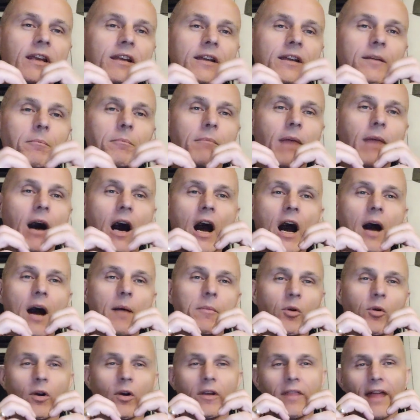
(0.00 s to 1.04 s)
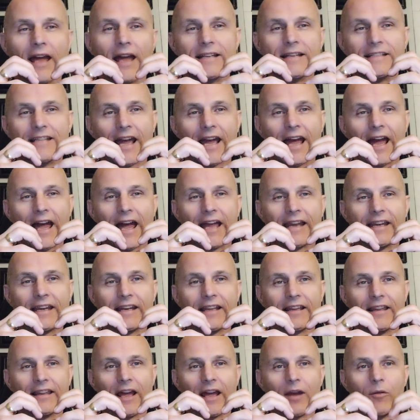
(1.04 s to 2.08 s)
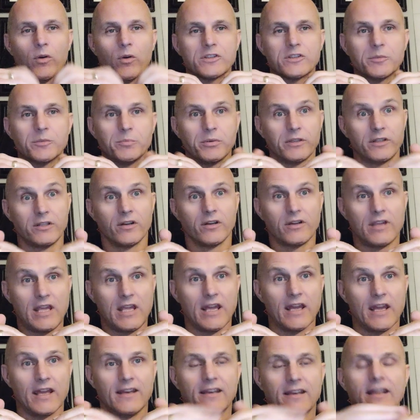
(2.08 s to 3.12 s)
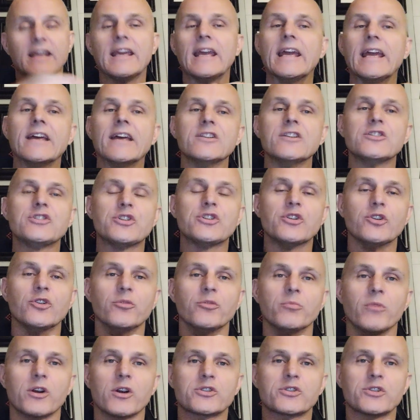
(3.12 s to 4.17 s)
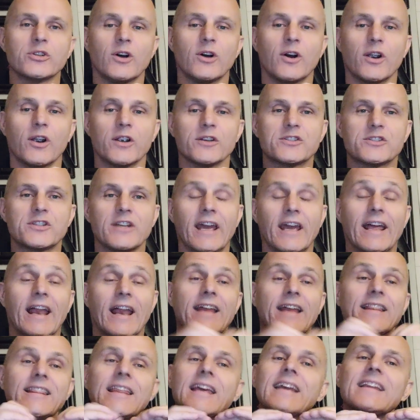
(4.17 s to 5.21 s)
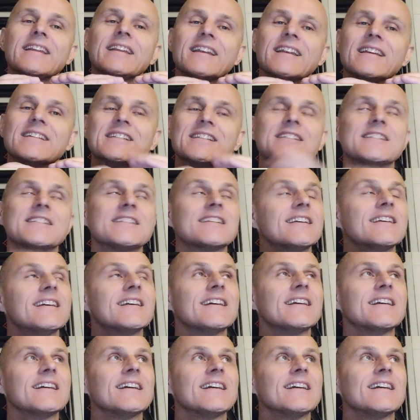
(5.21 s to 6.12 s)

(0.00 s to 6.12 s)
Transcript: mom or that dad that wants to put their kid into martial arts. And I think that this is,